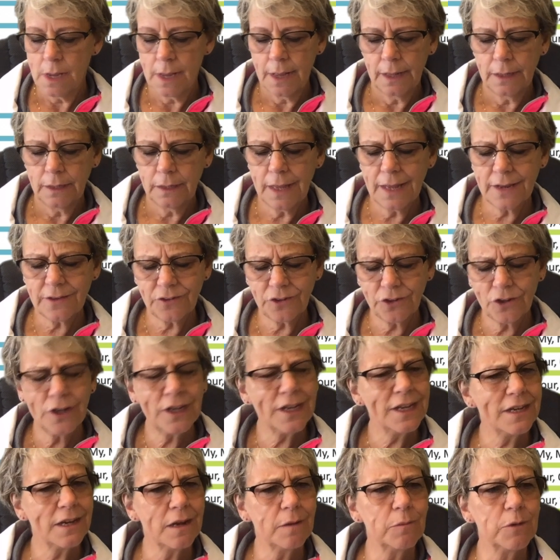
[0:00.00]
Let's look
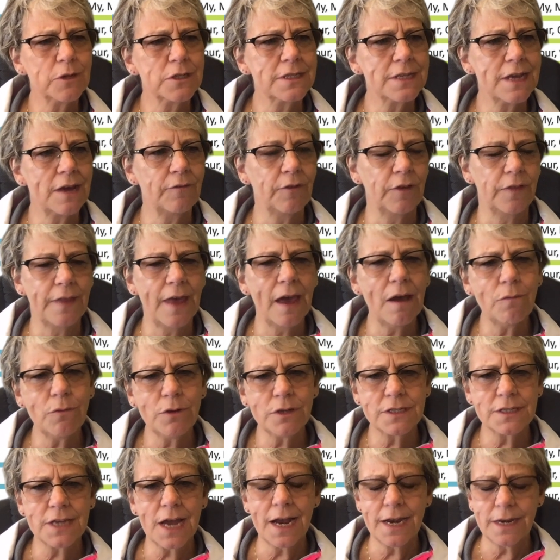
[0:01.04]
at number 7. That one's
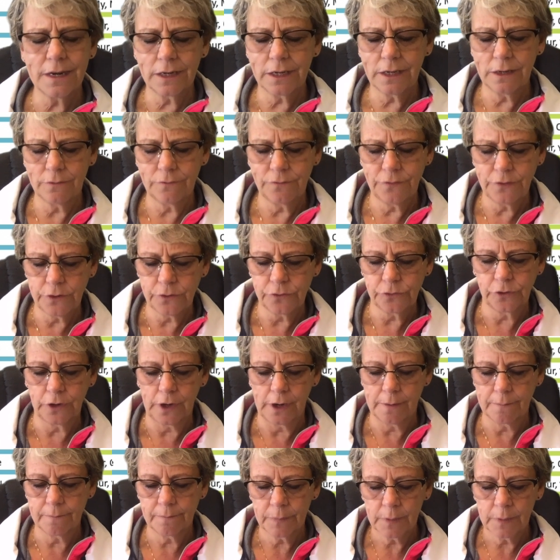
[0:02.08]
kind of confusing.